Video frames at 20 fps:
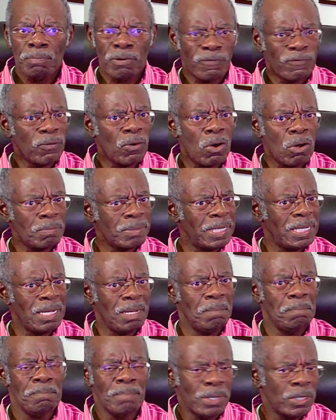performed
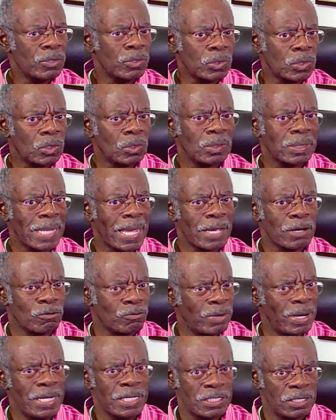any miracle like
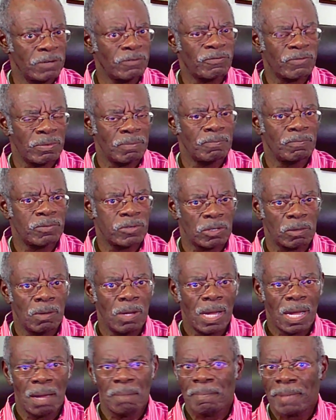raising from
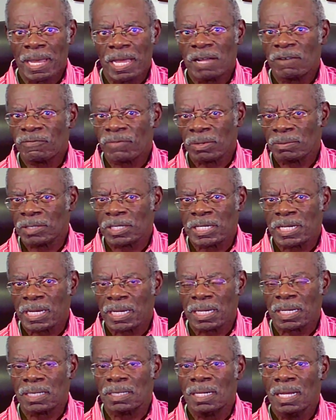a man from the
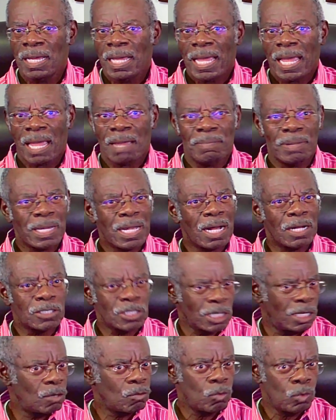dead. And
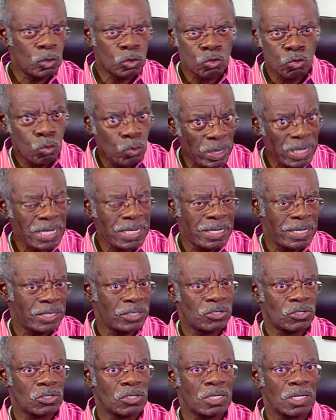because it was
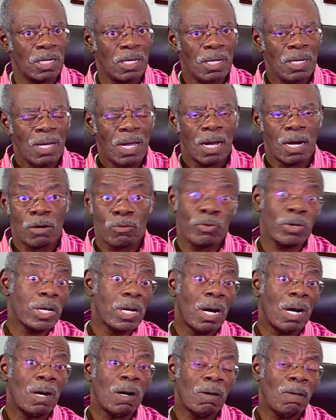witnessed, uh,
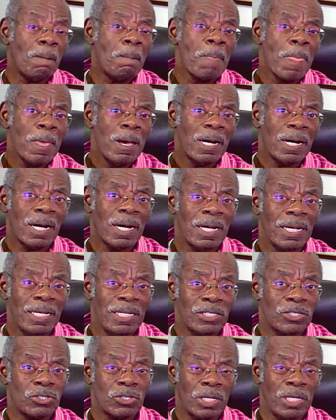recall uh,
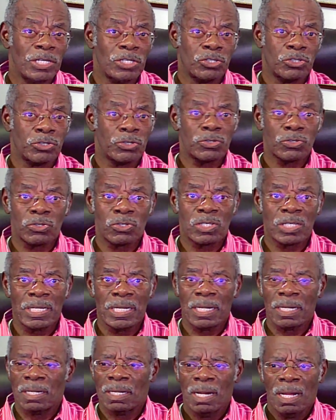his his sister
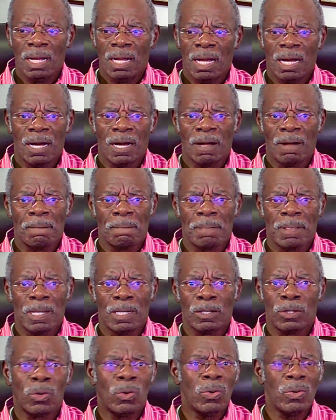said, um,
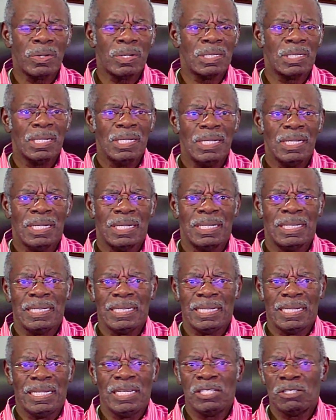"Lord." Uh,
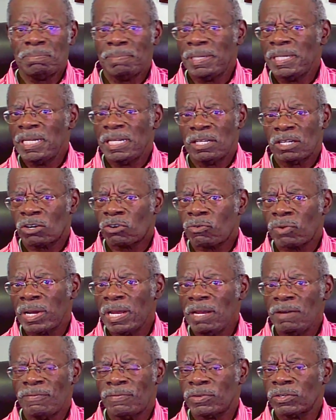he, has been in the
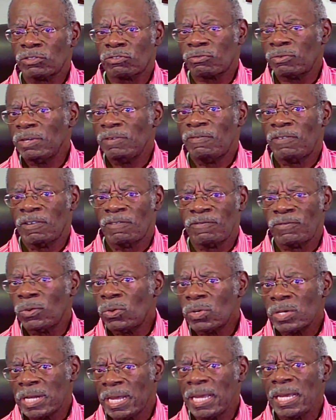grave for three for
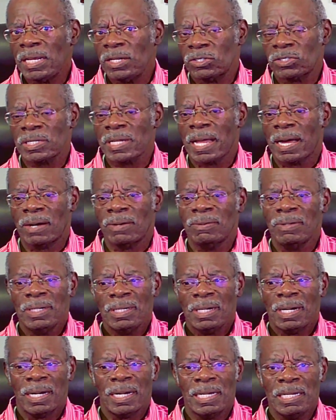four days now.
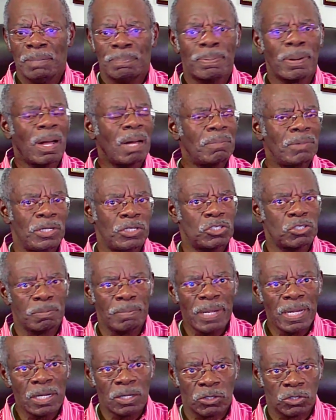Uh, he probably
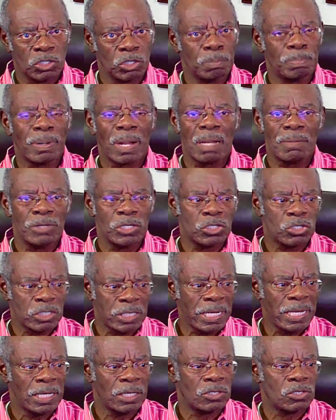smells. He probably
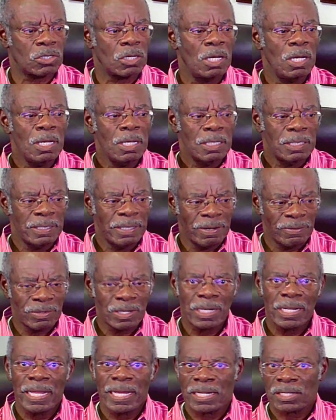stinks.
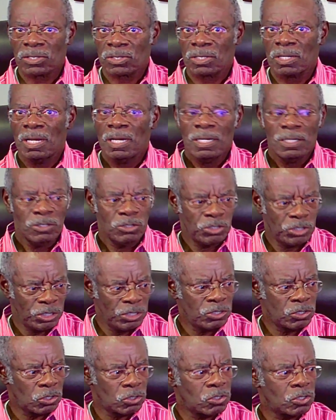Nevertheless,
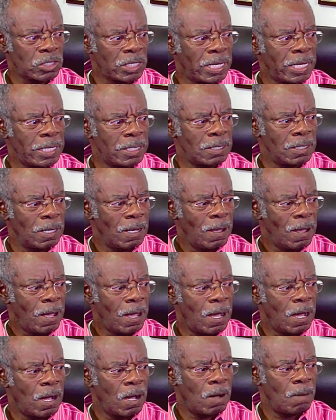Jesus said,
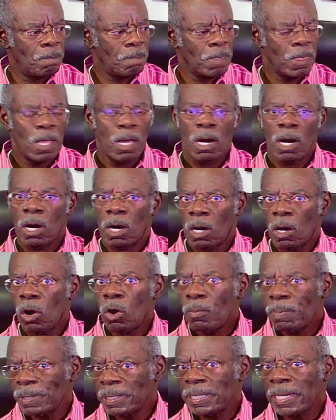uh, uh,
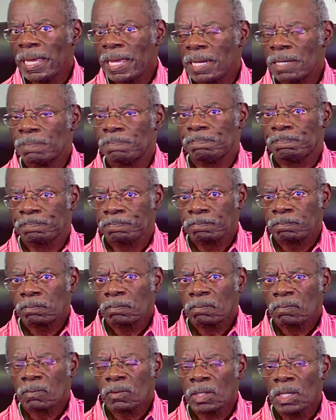opened that
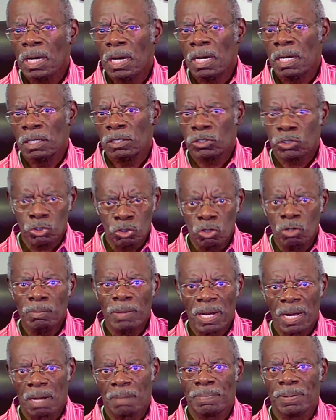uh,
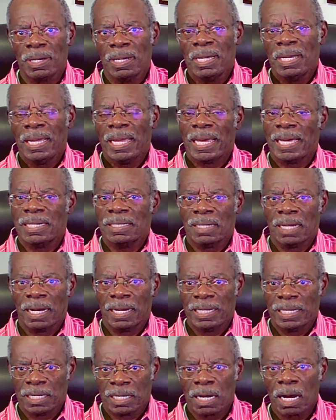tomb up and
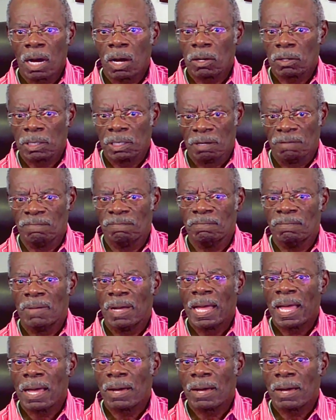uh, he called him